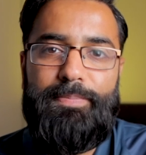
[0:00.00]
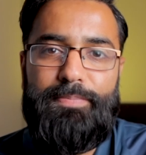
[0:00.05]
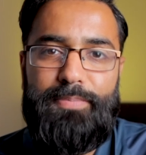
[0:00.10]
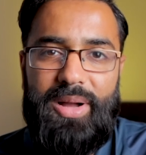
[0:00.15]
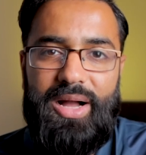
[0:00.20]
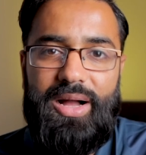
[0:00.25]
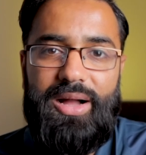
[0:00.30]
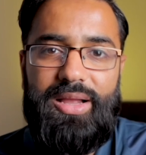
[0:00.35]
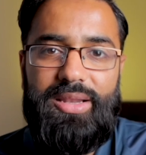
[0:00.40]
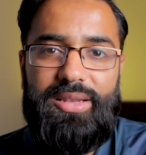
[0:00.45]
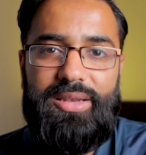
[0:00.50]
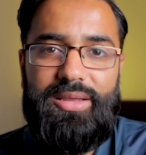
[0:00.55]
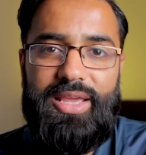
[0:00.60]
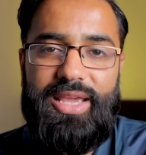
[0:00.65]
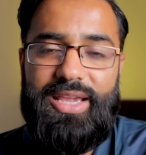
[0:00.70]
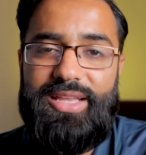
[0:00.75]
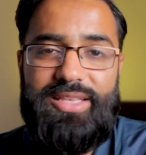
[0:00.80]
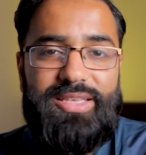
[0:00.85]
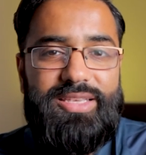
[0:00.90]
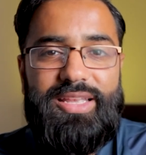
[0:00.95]
But
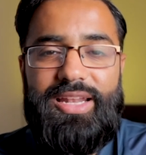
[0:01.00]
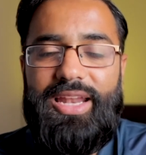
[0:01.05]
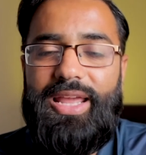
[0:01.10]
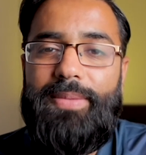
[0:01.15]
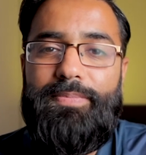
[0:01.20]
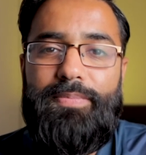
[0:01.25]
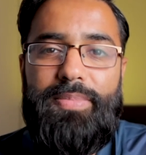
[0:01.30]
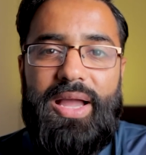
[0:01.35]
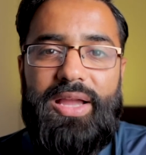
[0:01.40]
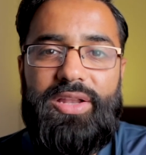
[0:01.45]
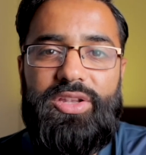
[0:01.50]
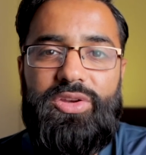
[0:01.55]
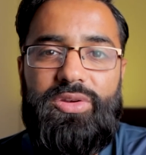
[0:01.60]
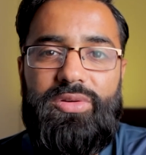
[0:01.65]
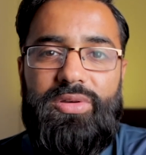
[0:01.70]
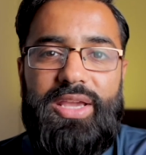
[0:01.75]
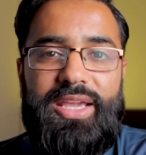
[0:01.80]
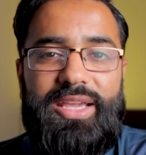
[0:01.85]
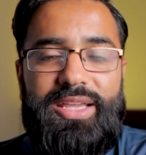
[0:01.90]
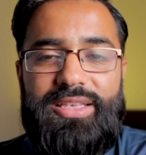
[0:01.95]
it can still impact
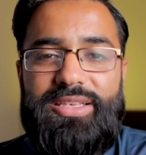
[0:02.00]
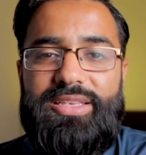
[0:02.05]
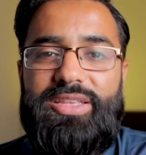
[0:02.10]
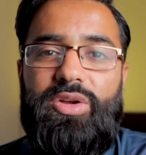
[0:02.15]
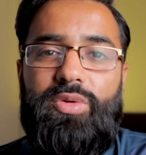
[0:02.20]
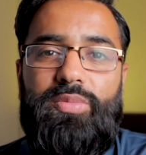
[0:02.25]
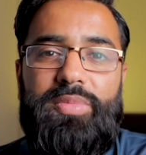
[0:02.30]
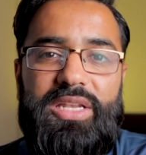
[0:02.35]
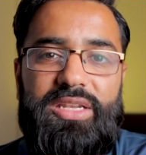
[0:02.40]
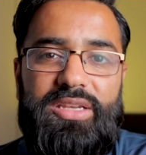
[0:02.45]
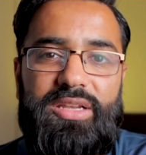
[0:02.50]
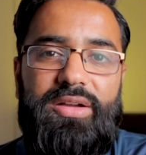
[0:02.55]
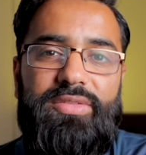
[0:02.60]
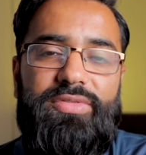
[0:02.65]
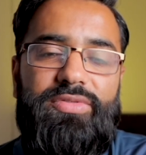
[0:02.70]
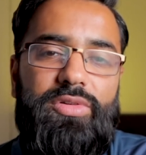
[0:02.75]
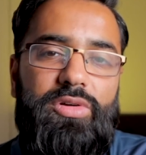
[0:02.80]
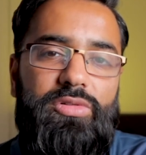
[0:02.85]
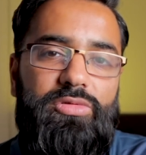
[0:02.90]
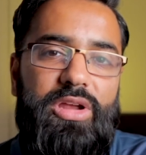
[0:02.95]
you. It can still be tough
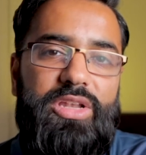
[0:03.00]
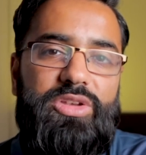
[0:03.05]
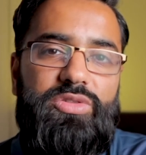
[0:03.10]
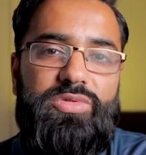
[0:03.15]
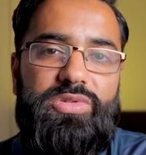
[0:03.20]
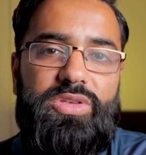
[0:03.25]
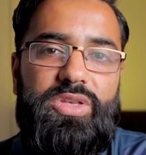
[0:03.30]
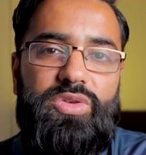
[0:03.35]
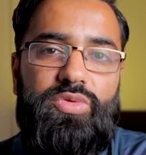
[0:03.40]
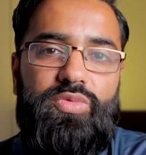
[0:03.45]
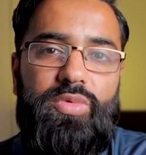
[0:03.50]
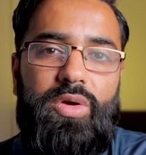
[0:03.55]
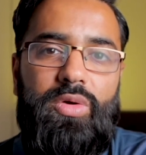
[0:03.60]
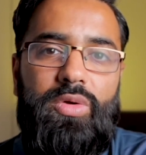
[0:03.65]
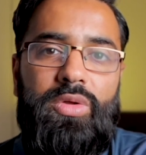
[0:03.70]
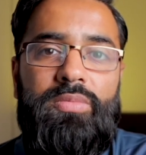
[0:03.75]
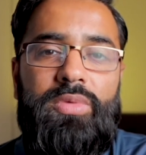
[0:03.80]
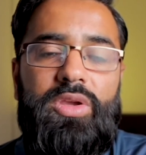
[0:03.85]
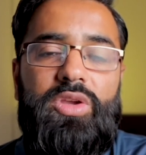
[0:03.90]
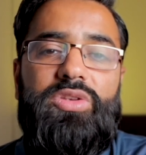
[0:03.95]
for graduates as
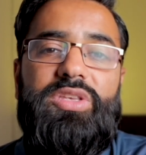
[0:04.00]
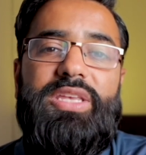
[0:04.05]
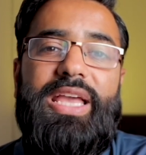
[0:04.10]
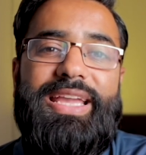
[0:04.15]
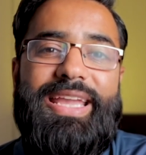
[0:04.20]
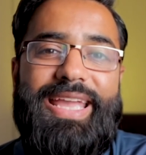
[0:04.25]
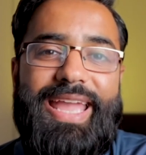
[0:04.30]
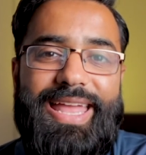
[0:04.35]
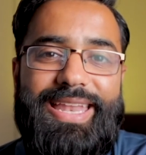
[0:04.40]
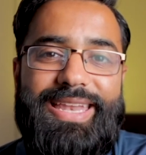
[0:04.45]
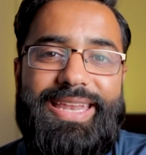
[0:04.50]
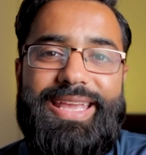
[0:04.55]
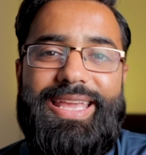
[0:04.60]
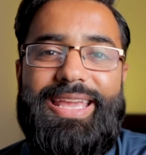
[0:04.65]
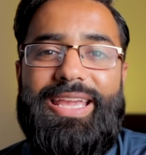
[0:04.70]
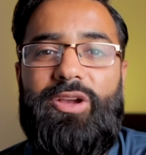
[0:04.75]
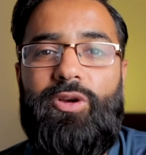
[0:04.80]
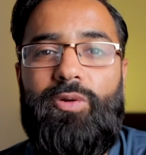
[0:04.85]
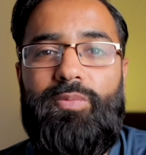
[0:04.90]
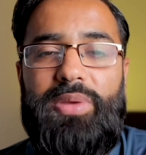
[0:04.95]
well, because again,
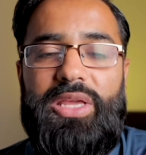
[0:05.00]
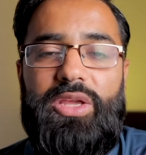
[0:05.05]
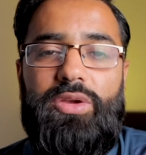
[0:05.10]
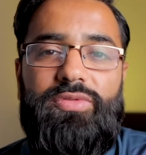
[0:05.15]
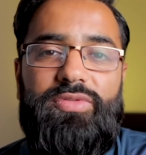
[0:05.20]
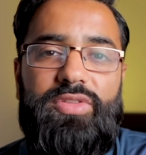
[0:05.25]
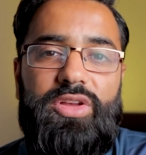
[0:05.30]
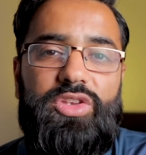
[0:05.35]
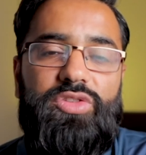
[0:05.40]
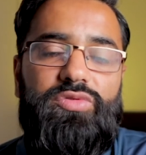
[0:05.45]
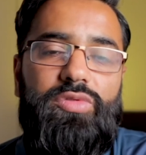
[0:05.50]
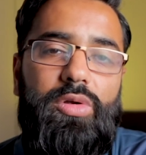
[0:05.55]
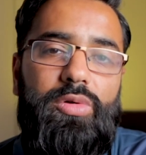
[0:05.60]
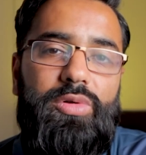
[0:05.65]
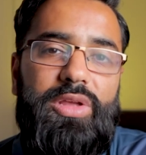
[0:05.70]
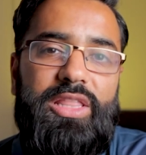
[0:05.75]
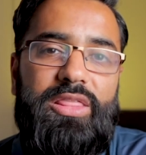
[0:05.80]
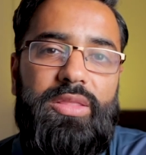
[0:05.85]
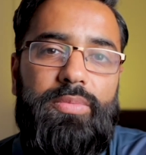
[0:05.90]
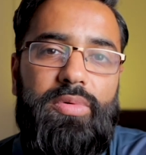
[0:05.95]
it could be your first role
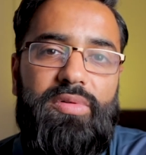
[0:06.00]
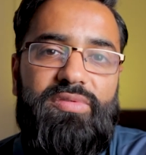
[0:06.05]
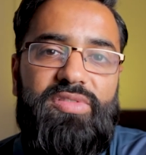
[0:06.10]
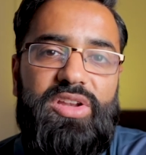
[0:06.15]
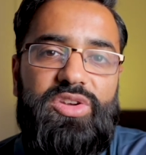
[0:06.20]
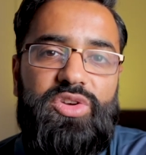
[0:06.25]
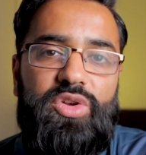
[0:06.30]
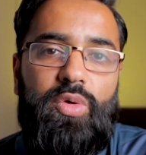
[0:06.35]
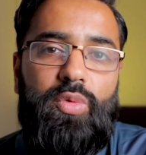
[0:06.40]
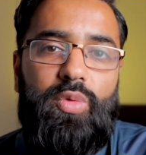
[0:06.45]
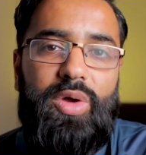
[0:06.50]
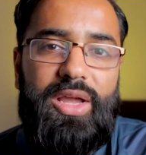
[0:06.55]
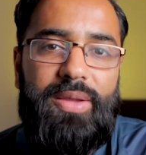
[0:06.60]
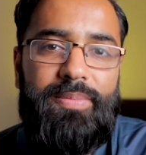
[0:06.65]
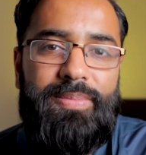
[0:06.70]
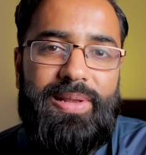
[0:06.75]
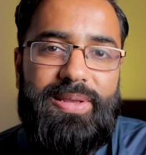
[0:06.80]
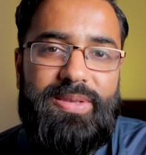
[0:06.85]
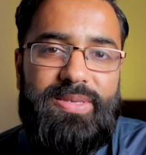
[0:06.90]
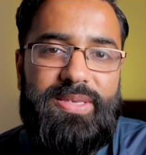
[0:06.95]
in the professional
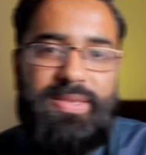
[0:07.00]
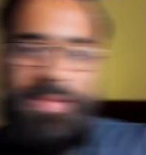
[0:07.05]
workplace.